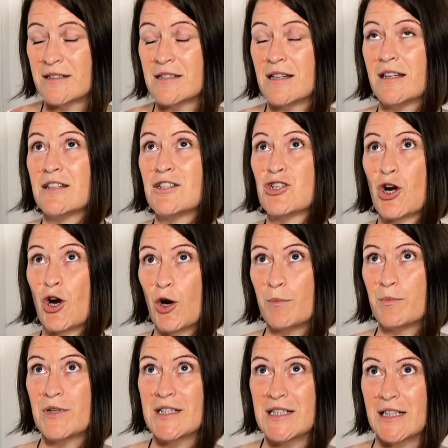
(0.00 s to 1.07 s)

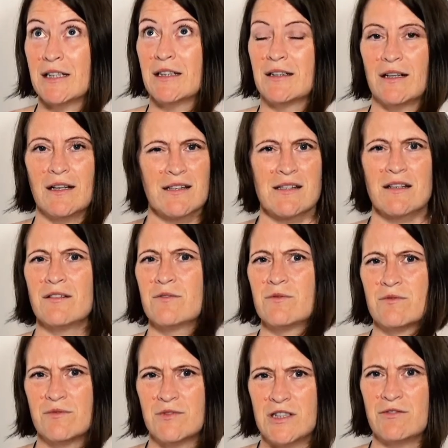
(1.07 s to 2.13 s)
interpreted, that's a
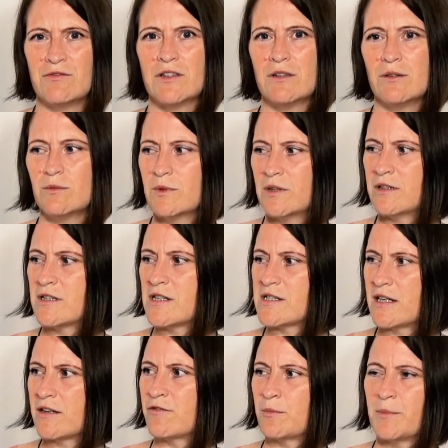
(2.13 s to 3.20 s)
difficult word to
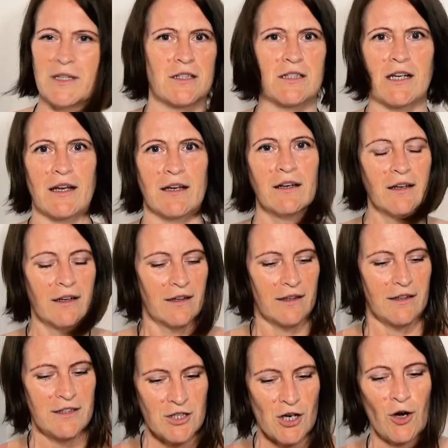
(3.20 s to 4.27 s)
say for me today,
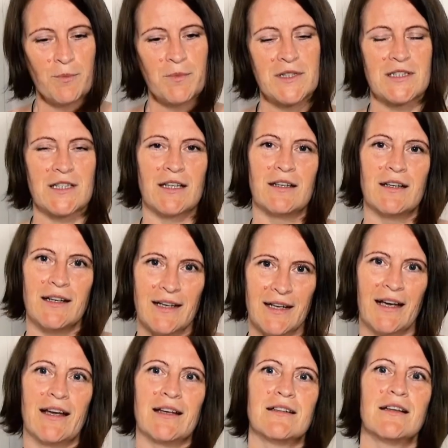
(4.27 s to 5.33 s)
interpreted
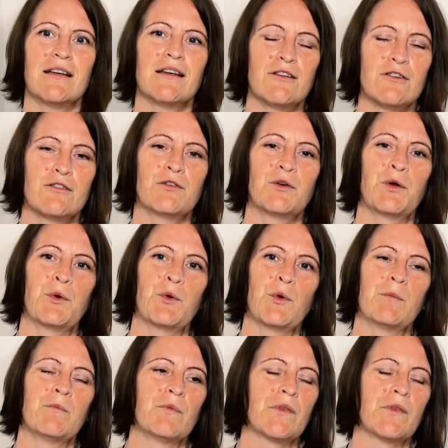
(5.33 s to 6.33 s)
it through,